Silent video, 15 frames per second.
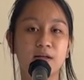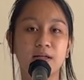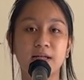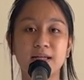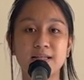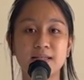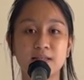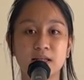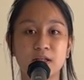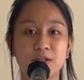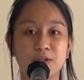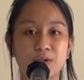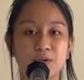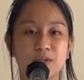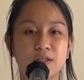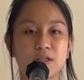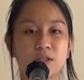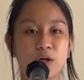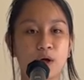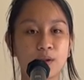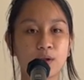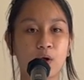This issue is
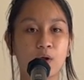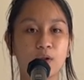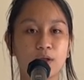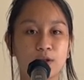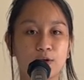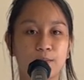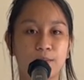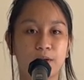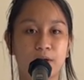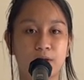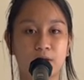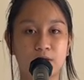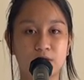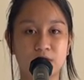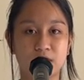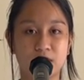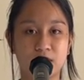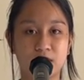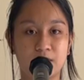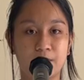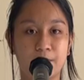not only to be a concern,